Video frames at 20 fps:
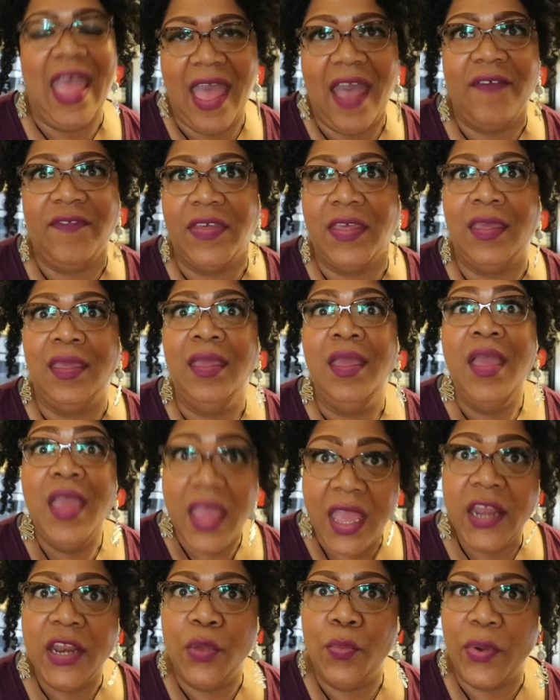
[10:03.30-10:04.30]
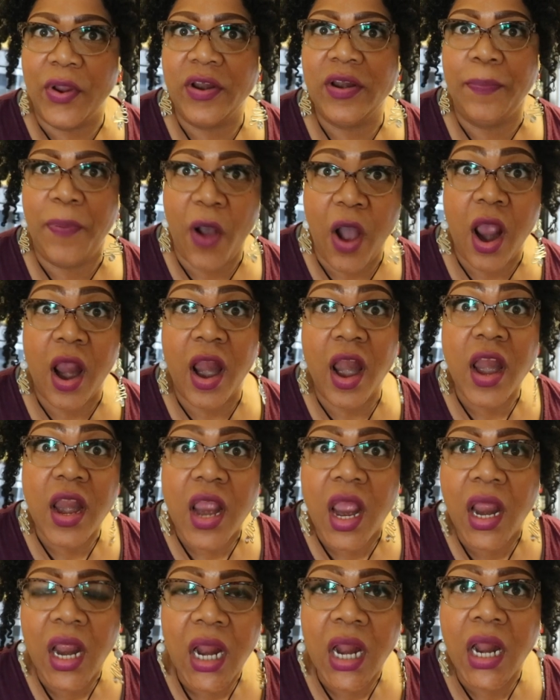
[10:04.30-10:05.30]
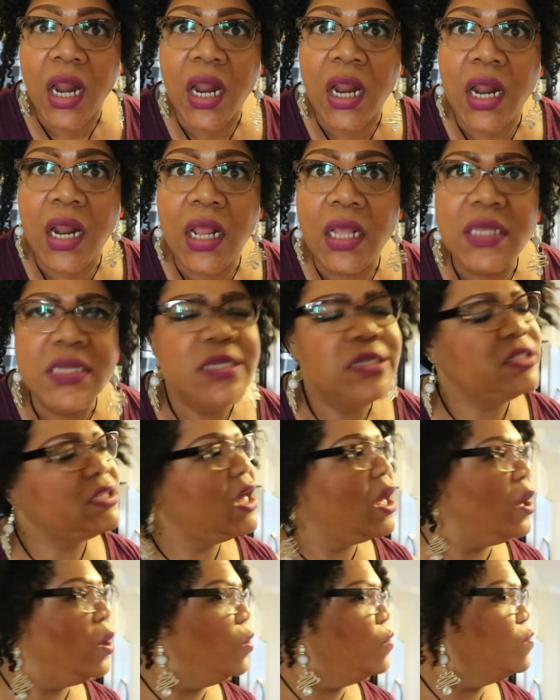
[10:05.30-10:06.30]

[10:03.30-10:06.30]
having anywhere to park. So